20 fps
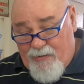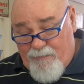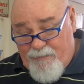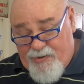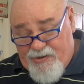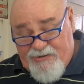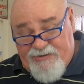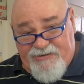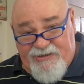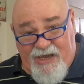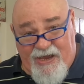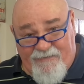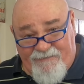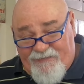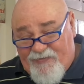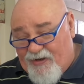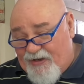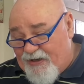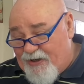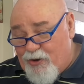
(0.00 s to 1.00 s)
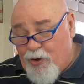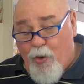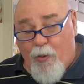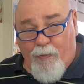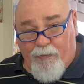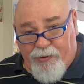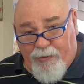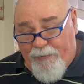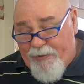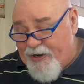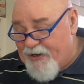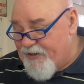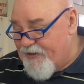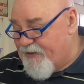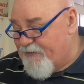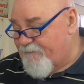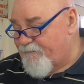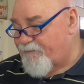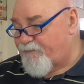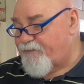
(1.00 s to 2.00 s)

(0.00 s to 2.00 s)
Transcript: but it's definitely complementing it.